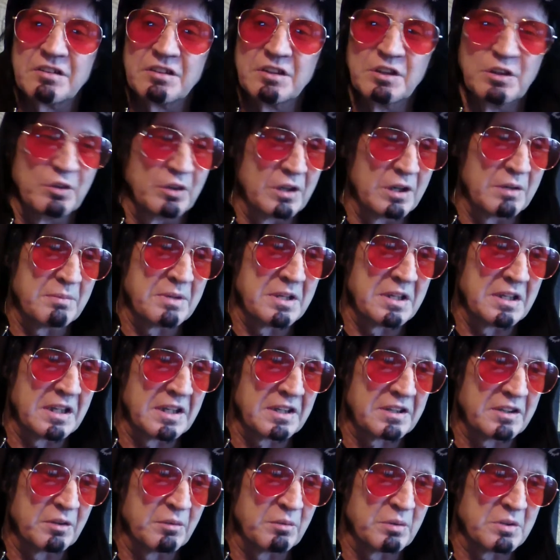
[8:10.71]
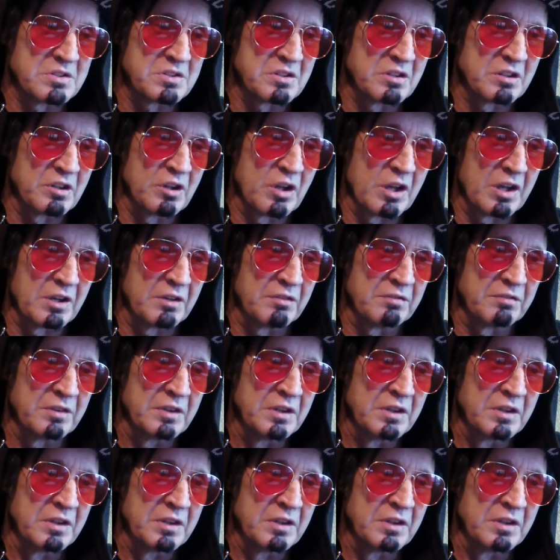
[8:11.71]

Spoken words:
You know what I mean? Like there wasn't a lot of.